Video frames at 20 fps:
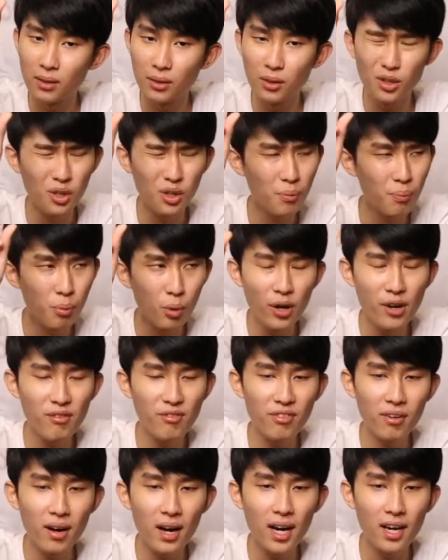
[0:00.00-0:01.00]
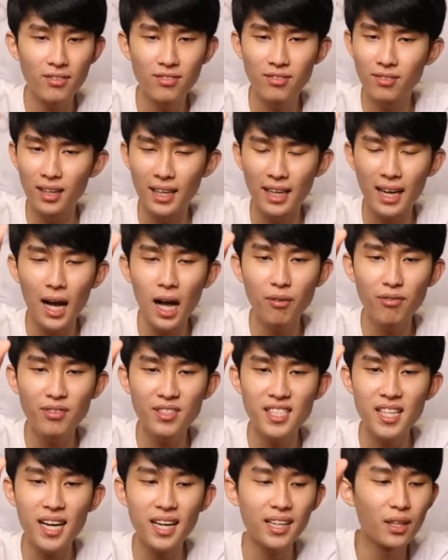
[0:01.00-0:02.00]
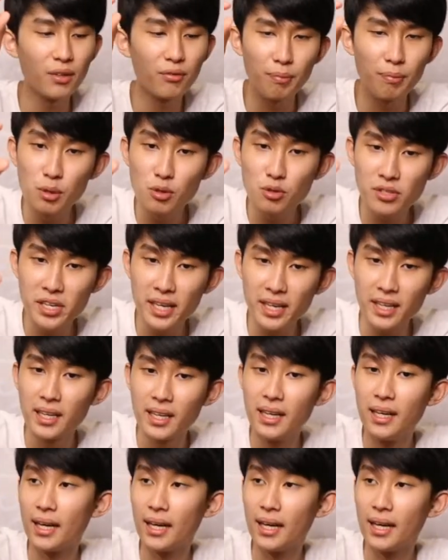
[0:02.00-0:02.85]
you know, 0.5, like half a second of music